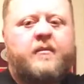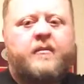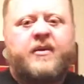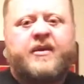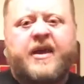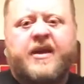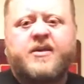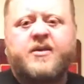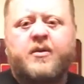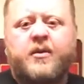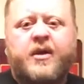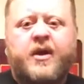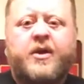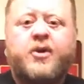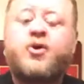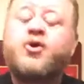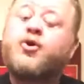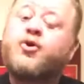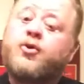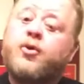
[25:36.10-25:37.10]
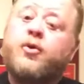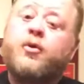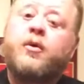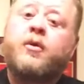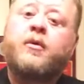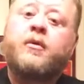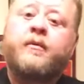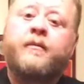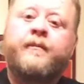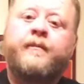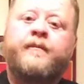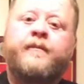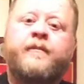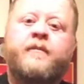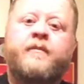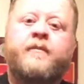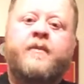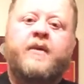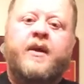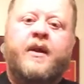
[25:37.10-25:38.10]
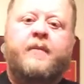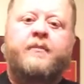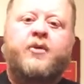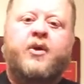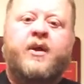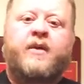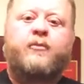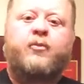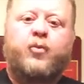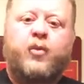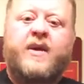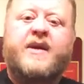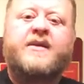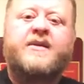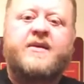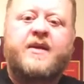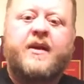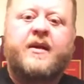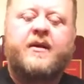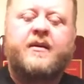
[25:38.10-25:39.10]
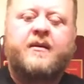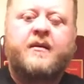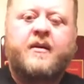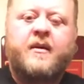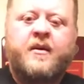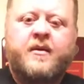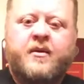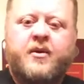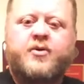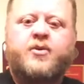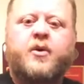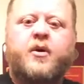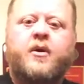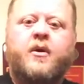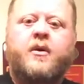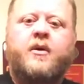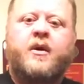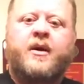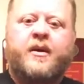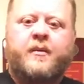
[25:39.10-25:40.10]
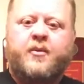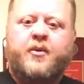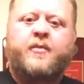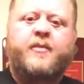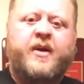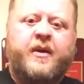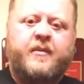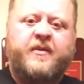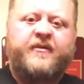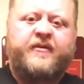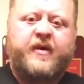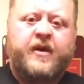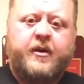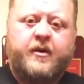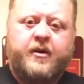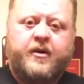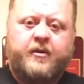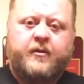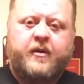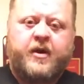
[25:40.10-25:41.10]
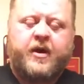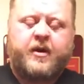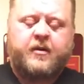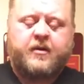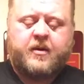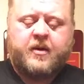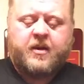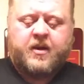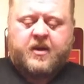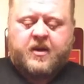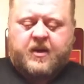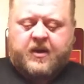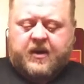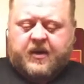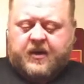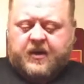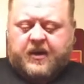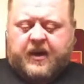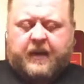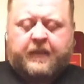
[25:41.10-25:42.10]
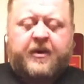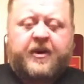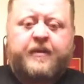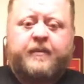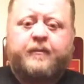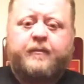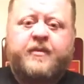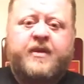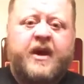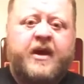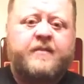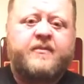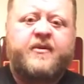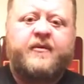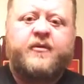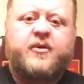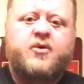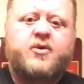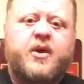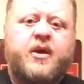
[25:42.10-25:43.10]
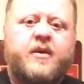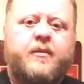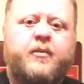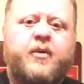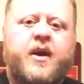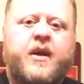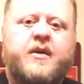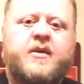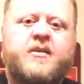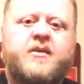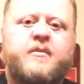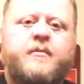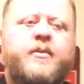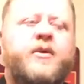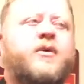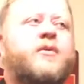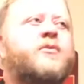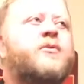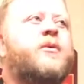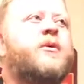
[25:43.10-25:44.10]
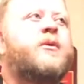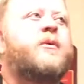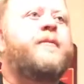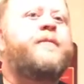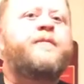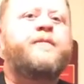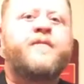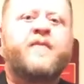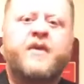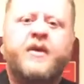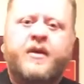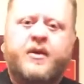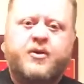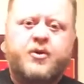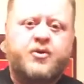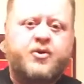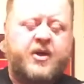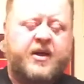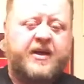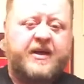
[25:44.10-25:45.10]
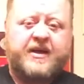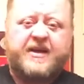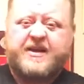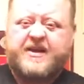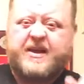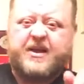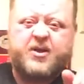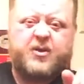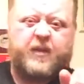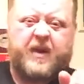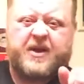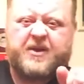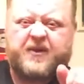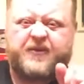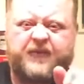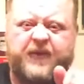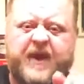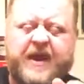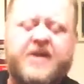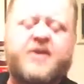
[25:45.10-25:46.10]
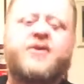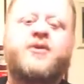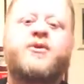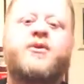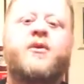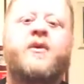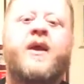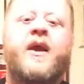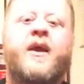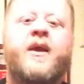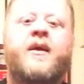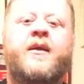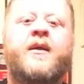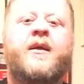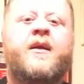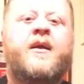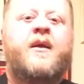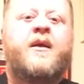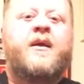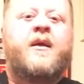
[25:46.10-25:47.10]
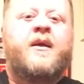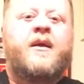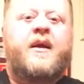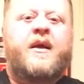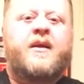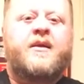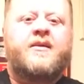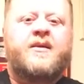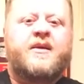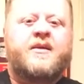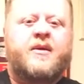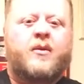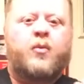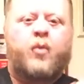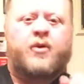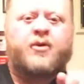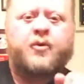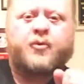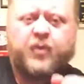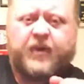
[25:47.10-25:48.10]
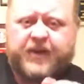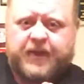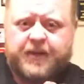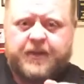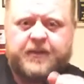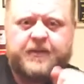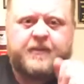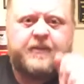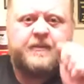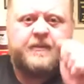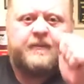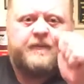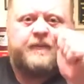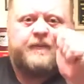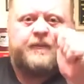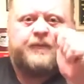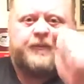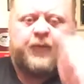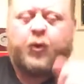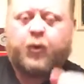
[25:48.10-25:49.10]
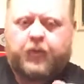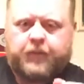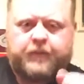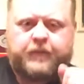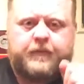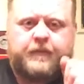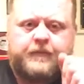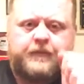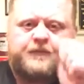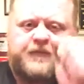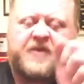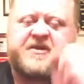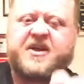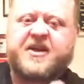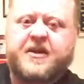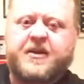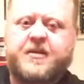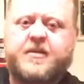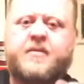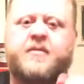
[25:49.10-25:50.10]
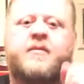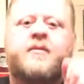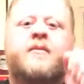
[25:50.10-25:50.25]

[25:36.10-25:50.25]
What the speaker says: But that's going to ensure that I'm going to reset the trigger and I'm going to be able to fire another round. How many times have you tried to practice a bill drill and you're trying to get 6 rounds fast as you can and it sounds like 1, 2, 3, 4, 5, 6?